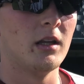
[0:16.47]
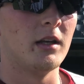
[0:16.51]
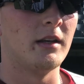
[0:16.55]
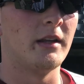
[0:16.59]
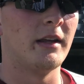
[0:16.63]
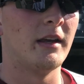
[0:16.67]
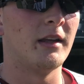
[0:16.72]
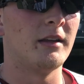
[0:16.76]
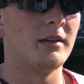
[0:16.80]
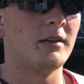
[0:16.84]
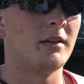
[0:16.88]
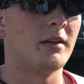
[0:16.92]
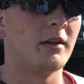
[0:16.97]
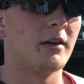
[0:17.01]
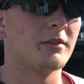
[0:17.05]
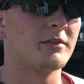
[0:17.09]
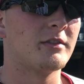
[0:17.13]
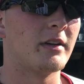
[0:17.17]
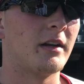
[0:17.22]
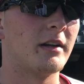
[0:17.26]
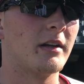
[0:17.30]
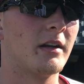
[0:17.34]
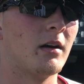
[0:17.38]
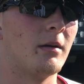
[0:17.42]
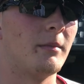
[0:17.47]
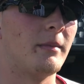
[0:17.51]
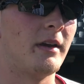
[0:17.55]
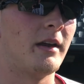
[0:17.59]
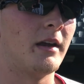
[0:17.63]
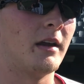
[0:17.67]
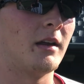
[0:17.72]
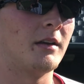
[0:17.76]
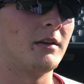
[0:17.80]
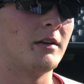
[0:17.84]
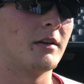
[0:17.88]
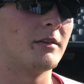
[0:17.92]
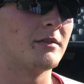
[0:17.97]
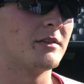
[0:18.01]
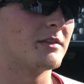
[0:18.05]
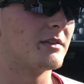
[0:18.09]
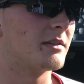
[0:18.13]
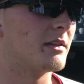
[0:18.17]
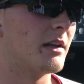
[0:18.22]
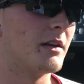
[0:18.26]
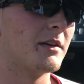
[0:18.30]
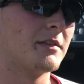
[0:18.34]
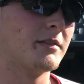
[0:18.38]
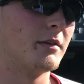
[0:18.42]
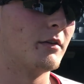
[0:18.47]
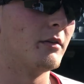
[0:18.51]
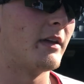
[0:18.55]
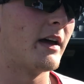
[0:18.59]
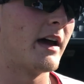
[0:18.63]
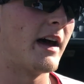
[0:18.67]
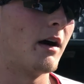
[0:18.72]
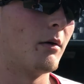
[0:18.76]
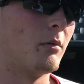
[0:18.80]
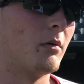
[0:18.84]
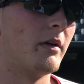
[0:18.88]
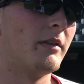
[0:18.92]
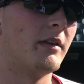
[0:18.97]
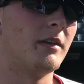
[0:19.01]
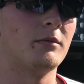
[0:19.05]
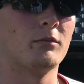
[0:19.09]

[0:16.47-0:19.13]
didn't, you know, try to come in, you know, just get us through that one,